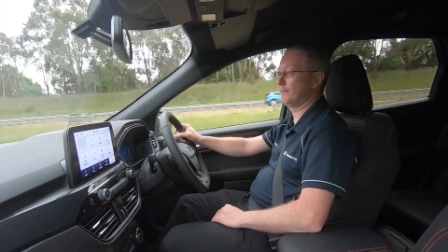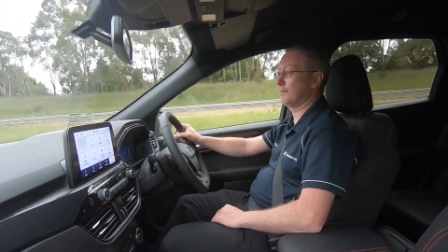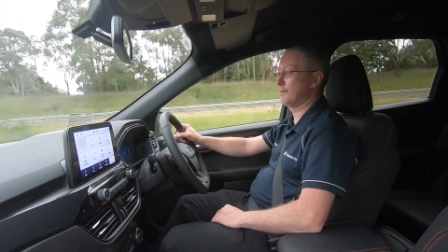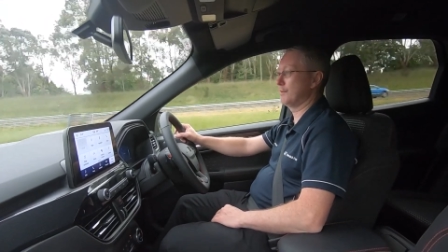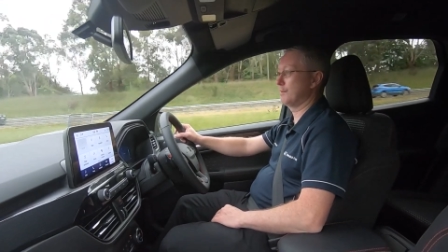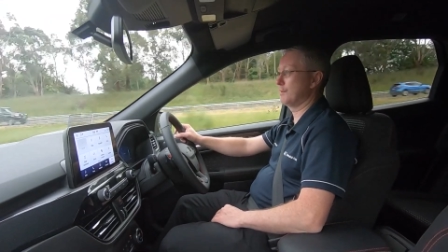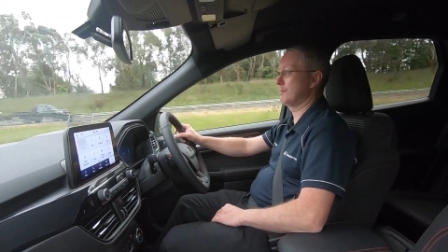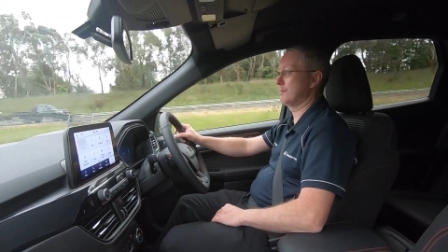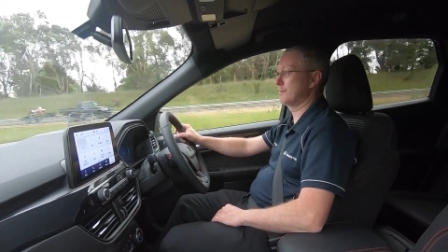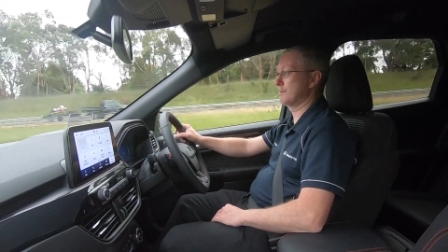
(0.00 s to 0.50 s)
You
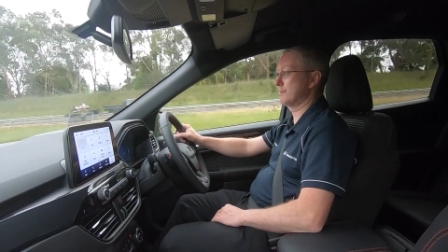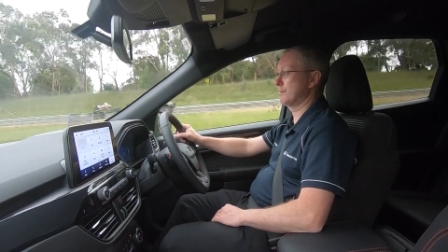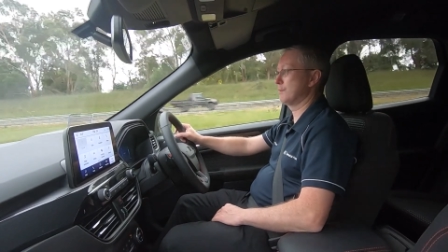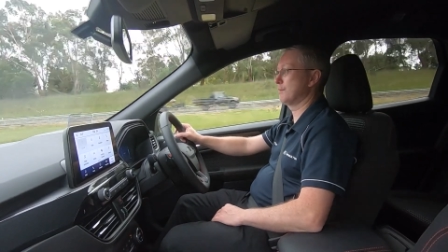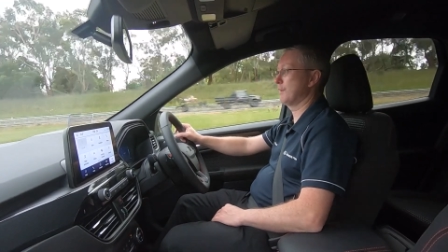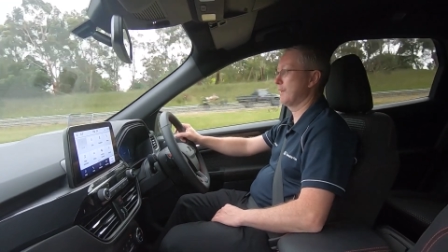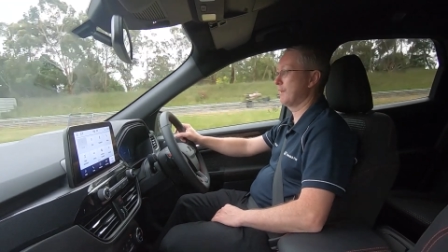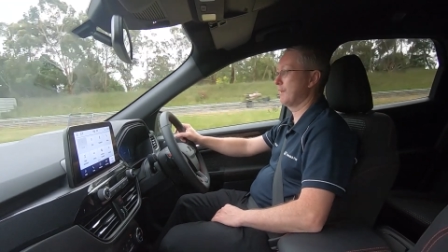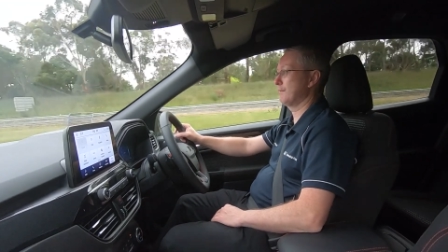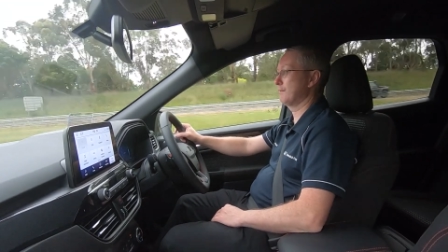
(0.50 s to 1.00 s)
can still
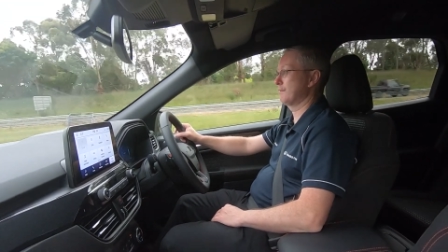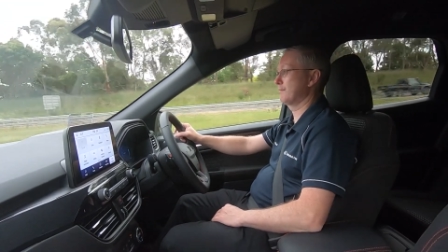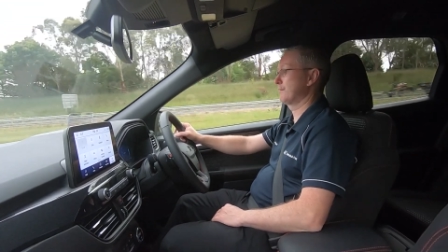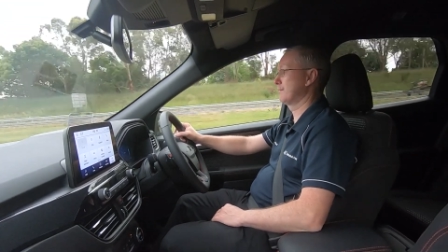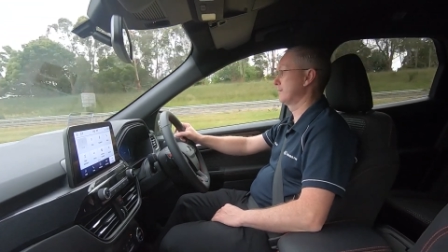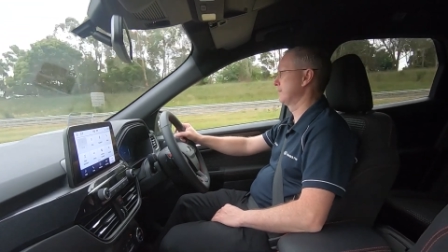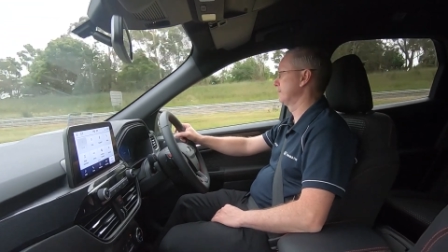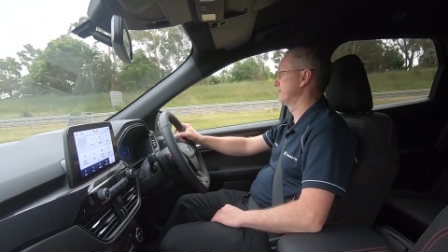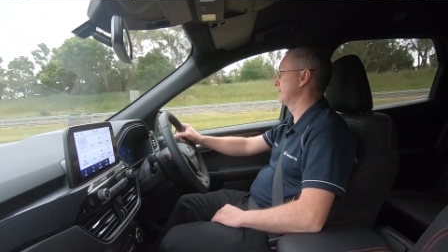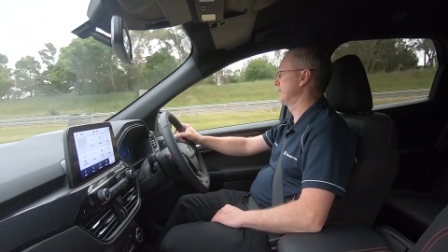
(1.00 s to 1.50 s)
have
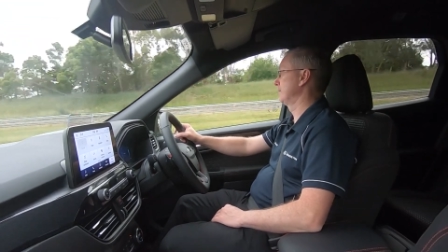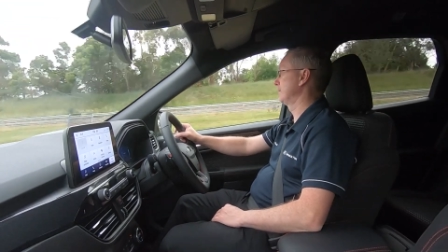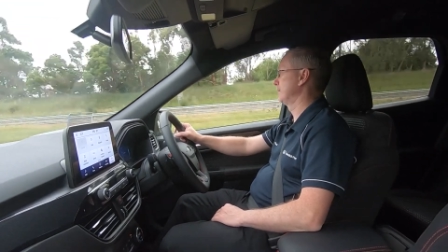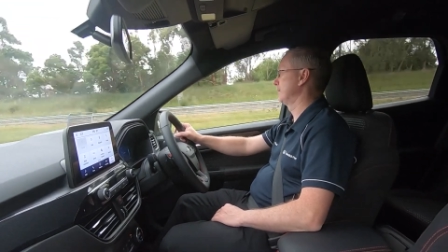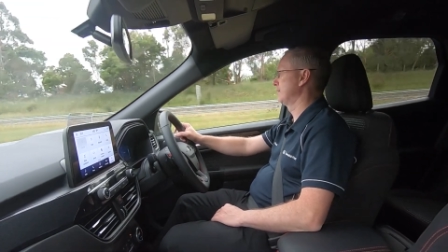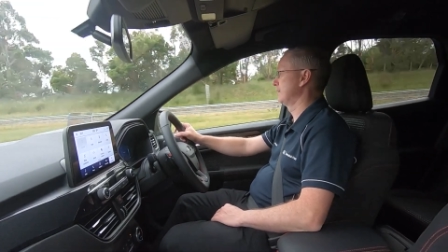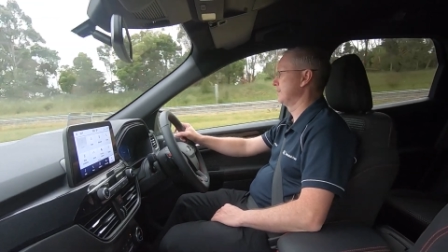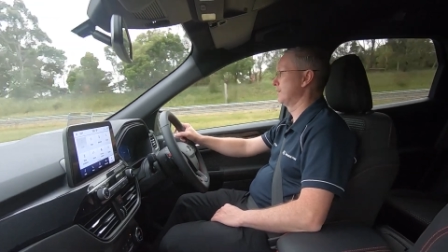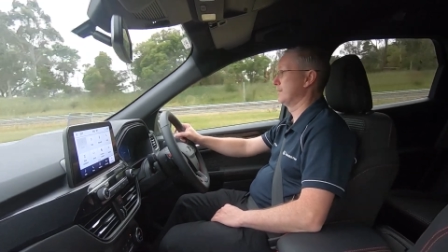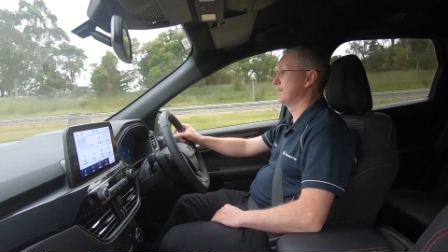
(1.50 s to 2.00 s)

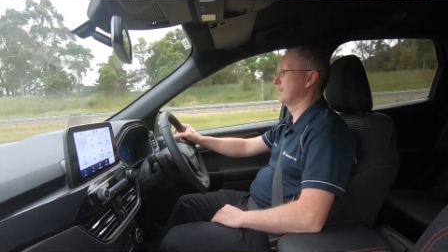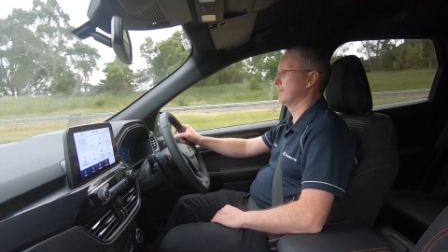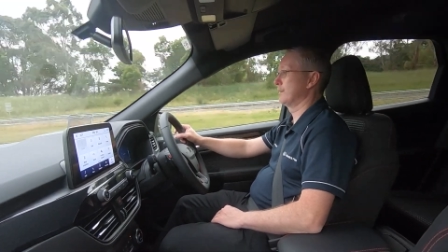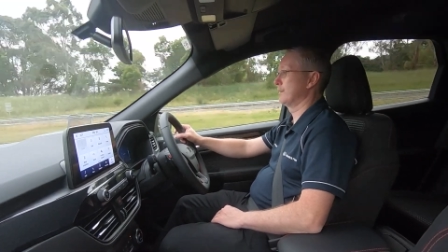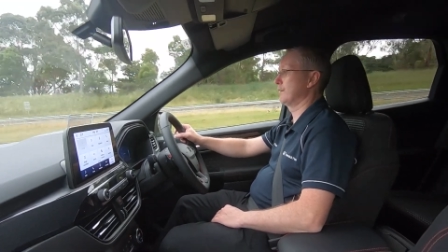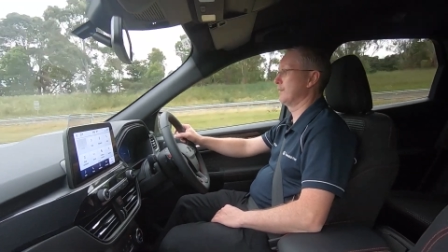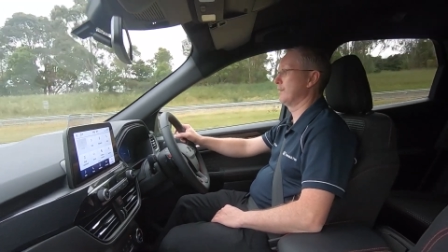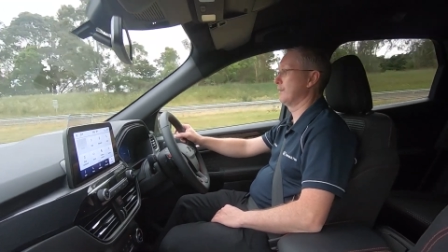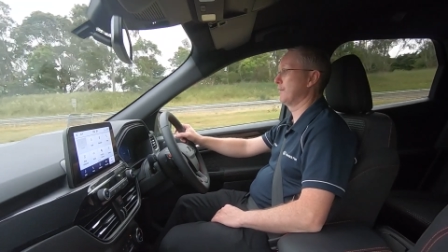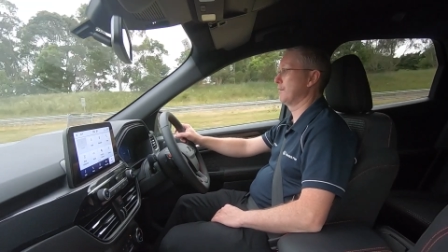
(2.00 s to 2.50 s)

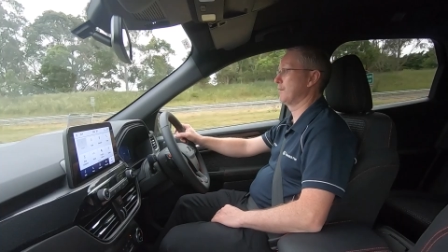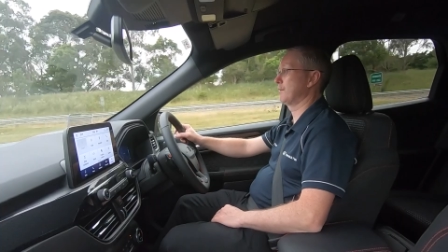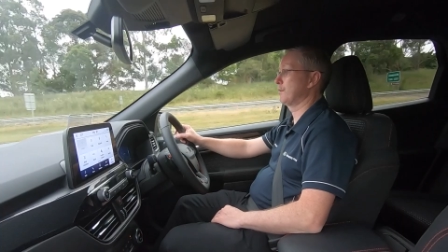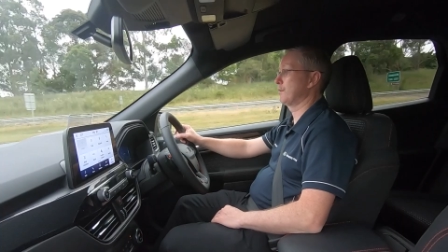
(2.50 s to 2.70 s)
the